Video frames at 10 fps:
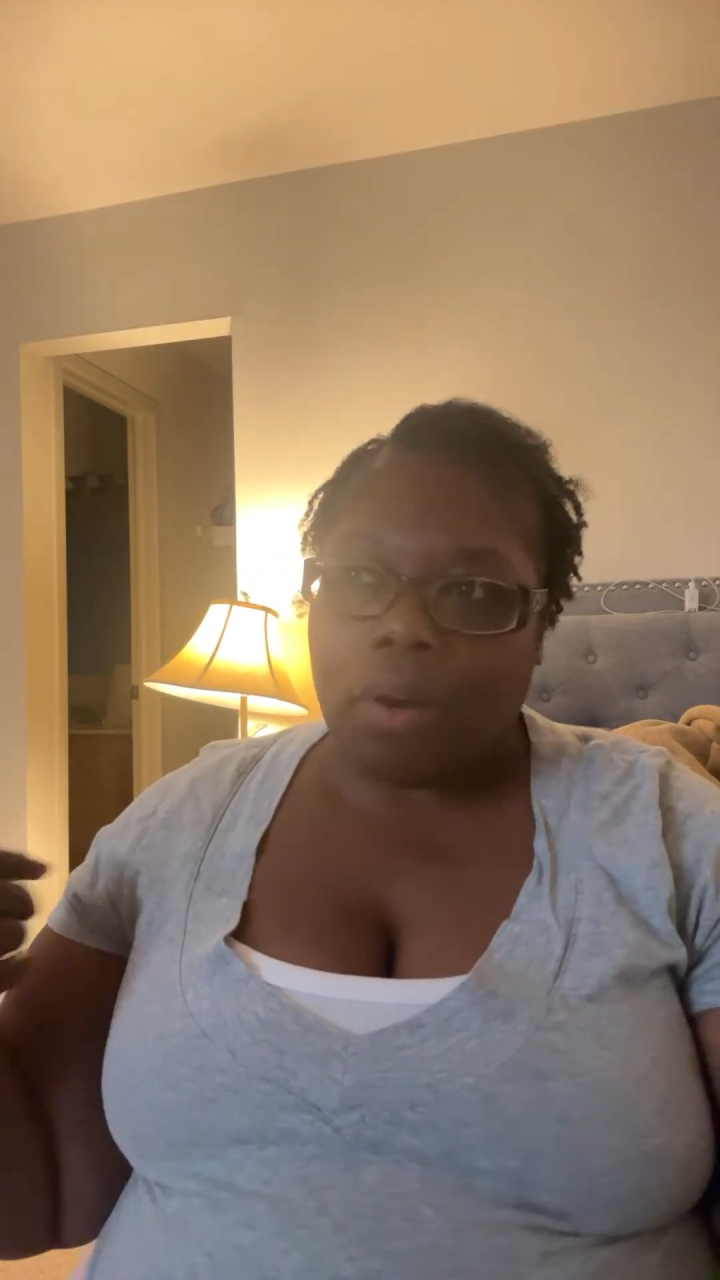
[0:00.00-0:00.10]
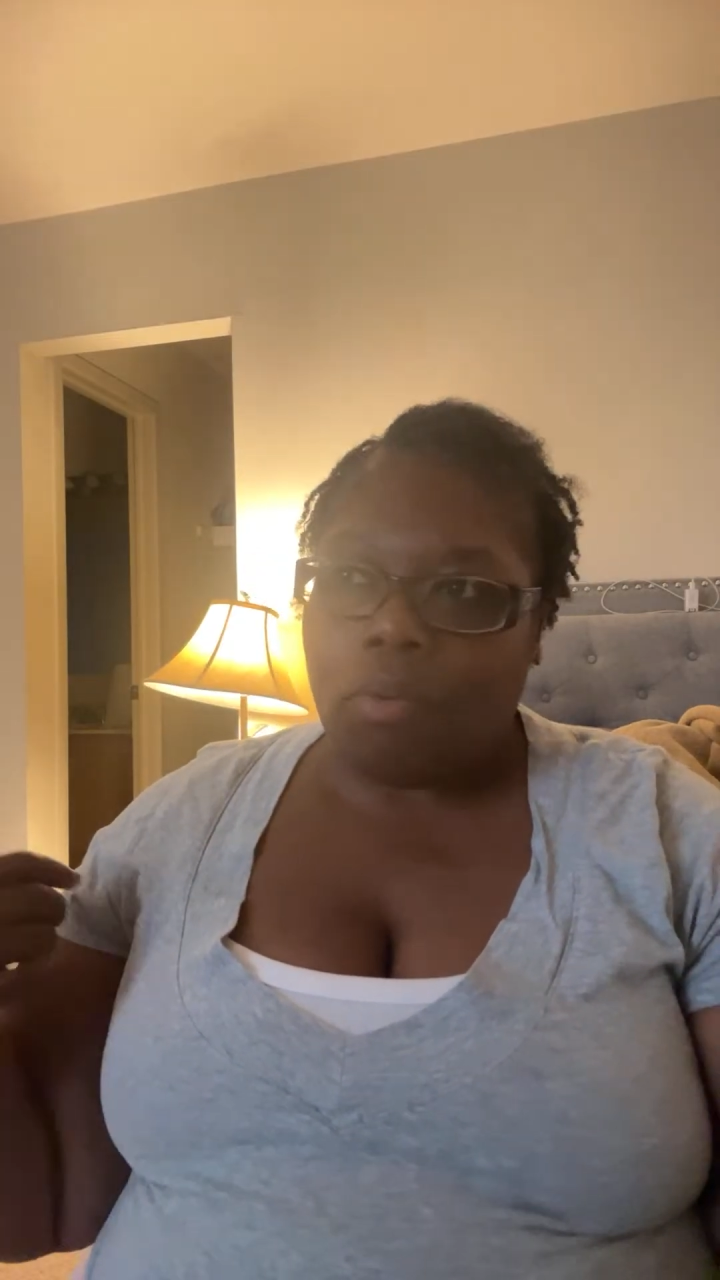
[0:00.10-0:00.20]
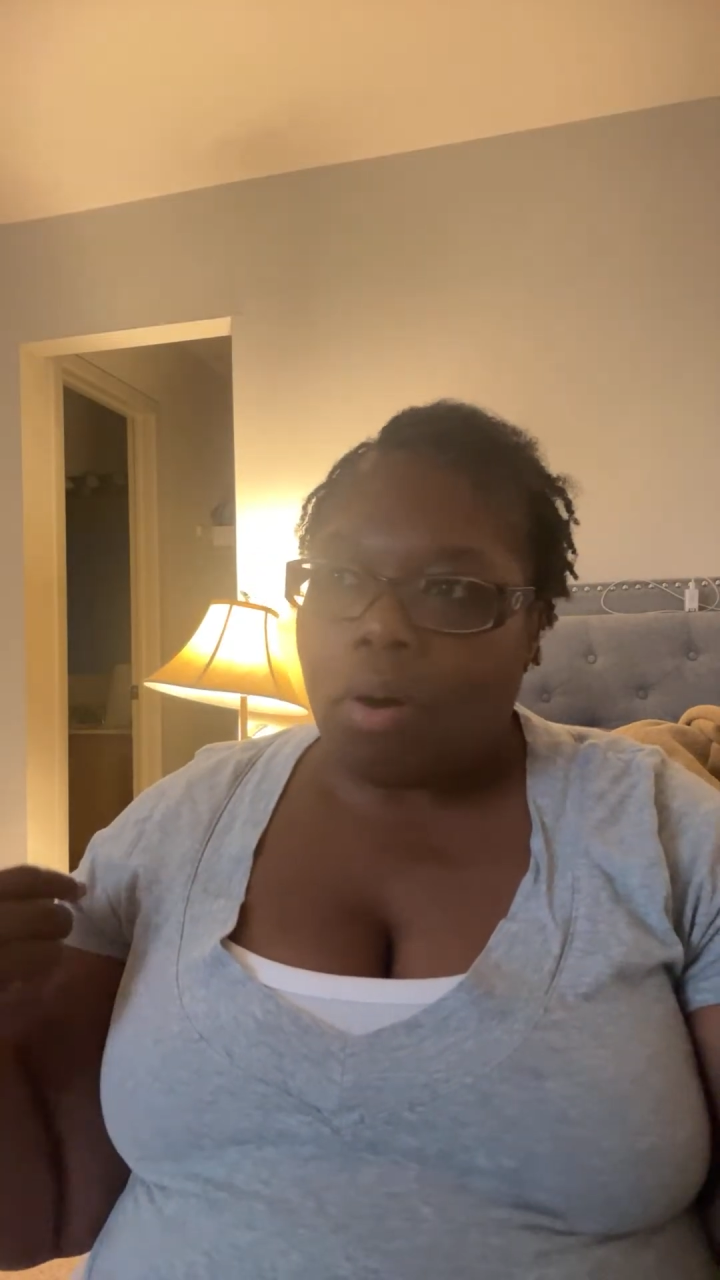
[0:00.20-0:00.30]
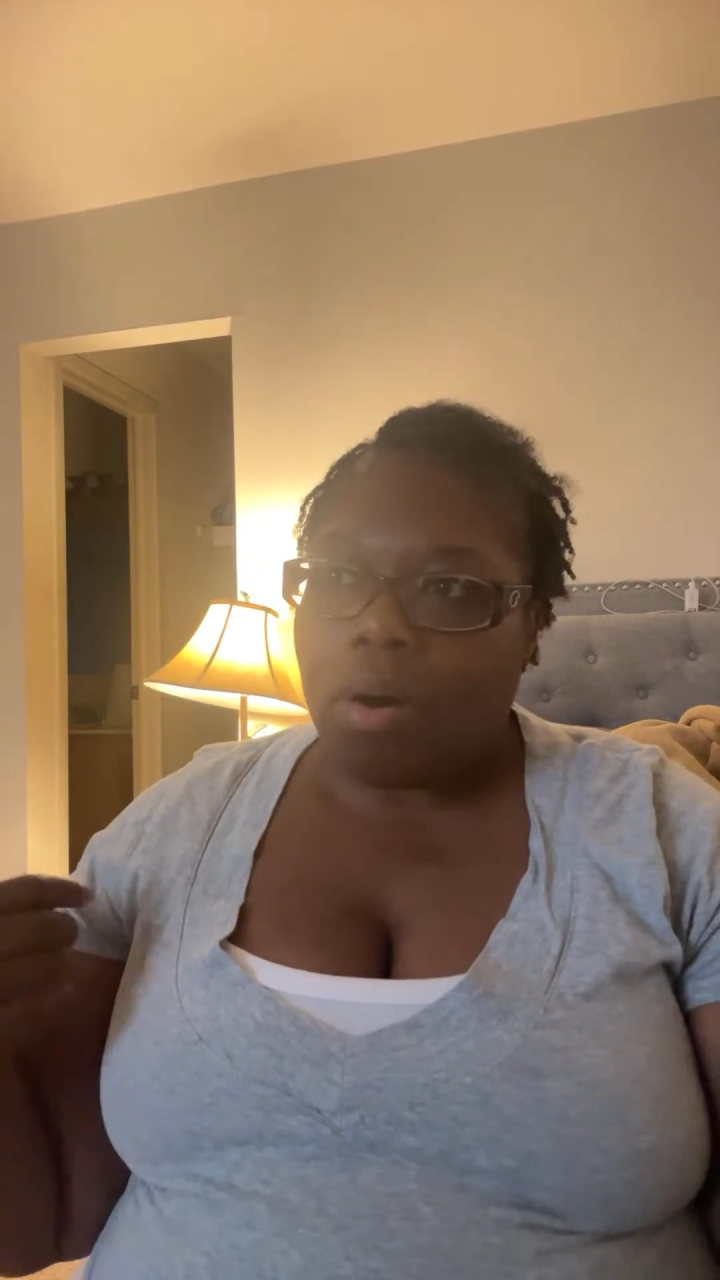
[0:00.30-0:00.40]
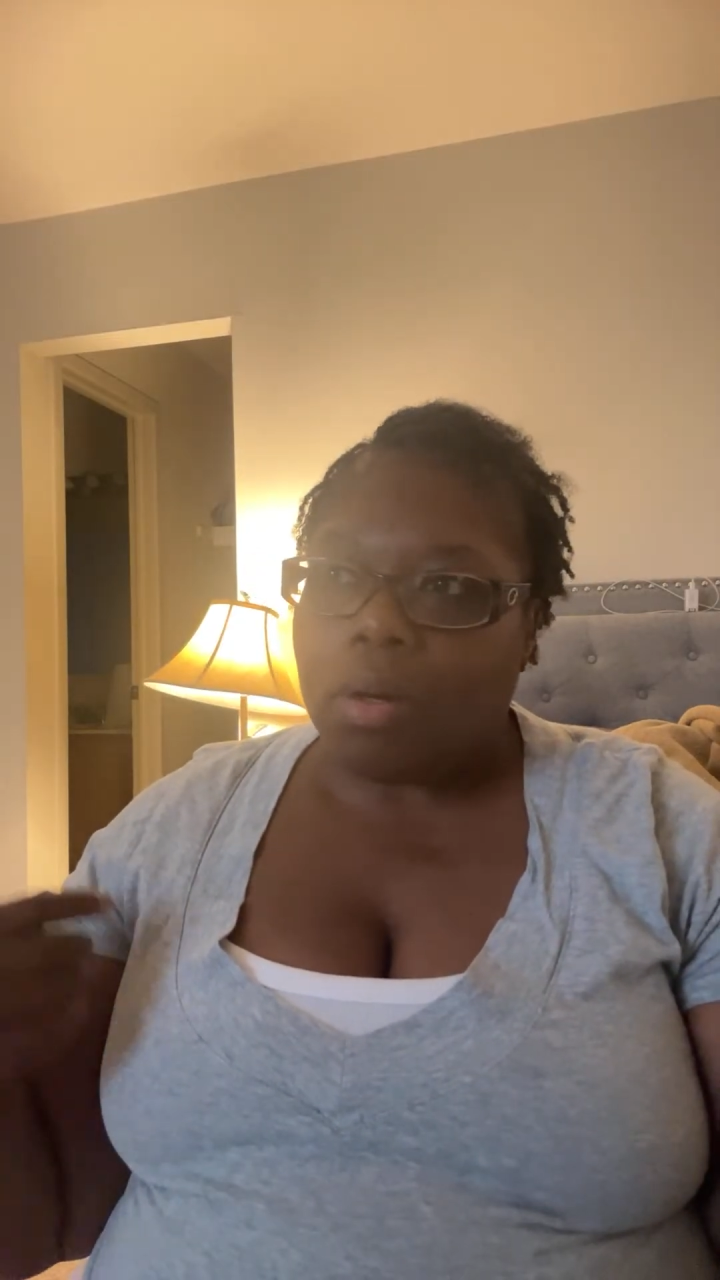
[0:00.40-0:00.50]

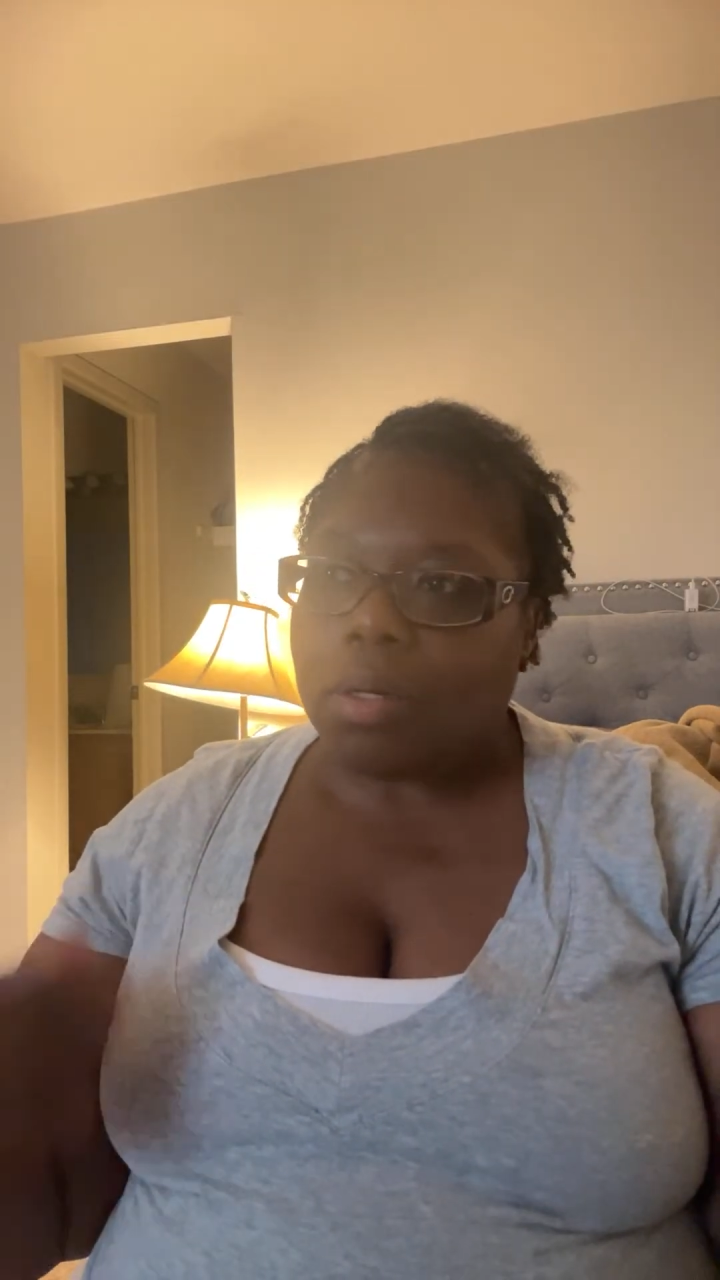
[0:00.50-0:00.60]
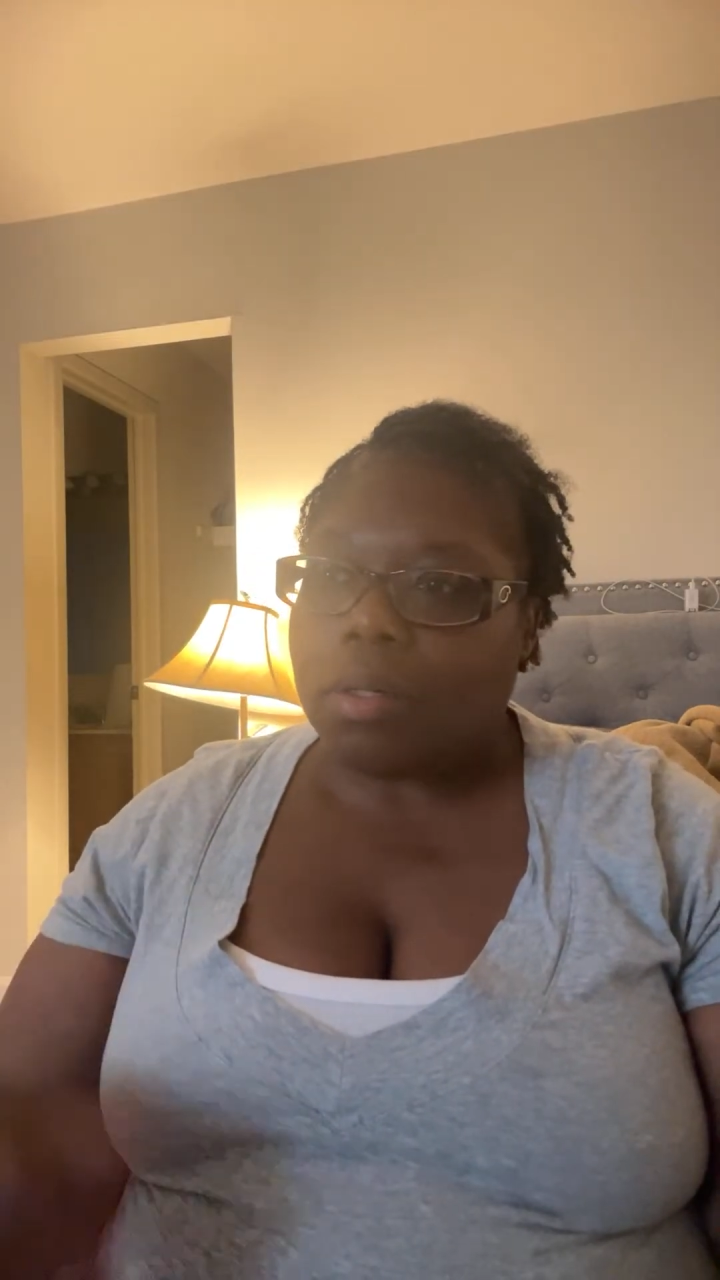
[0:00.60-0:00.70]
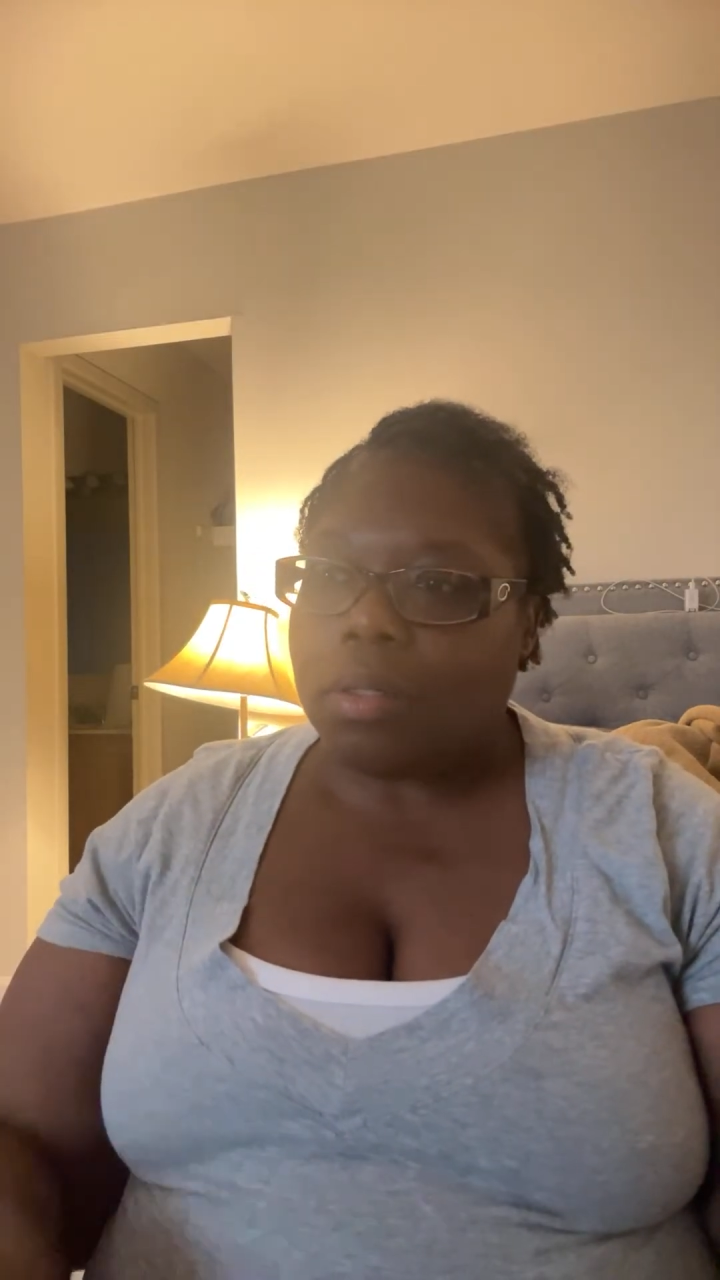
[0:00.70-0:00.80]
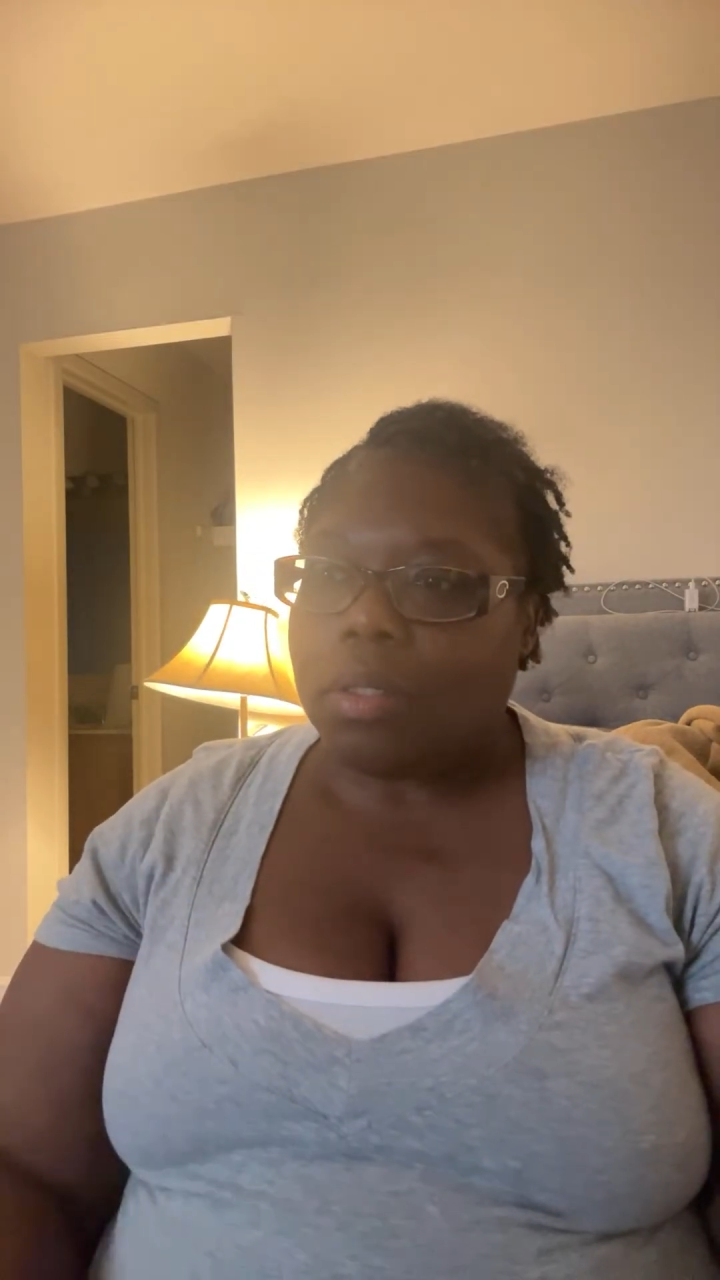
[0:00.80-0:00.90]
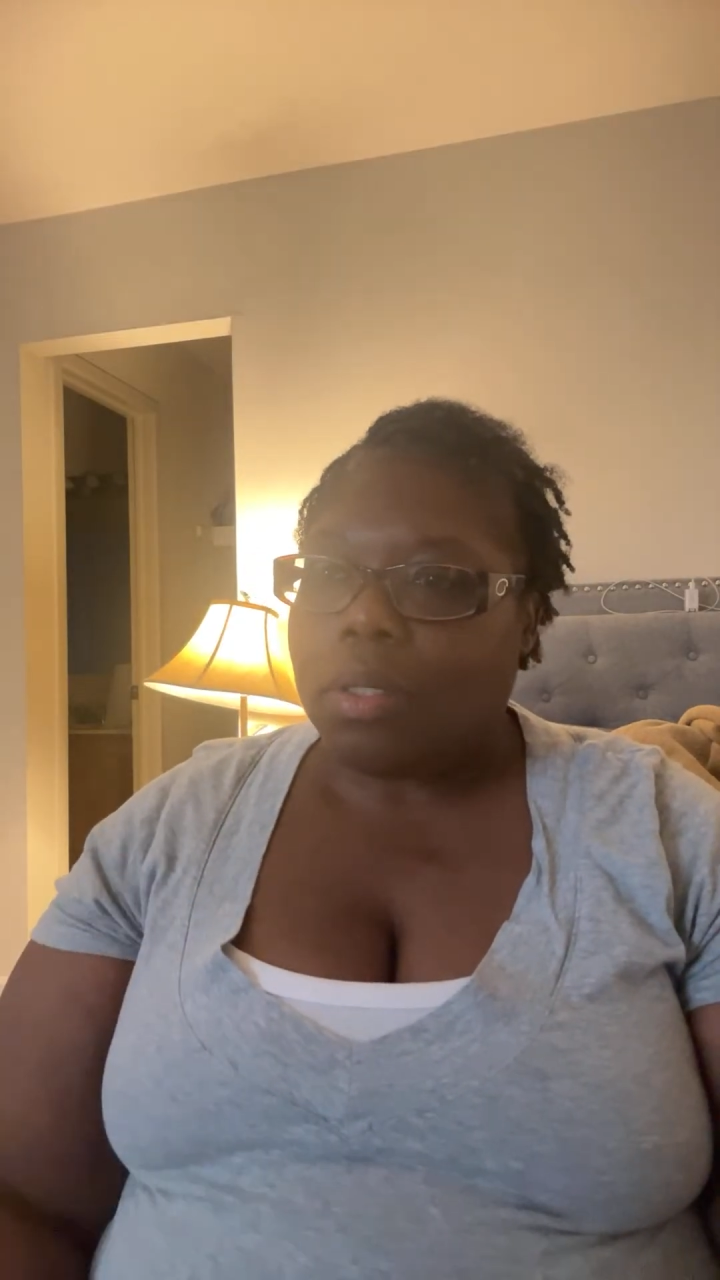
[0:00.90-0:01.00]
walk.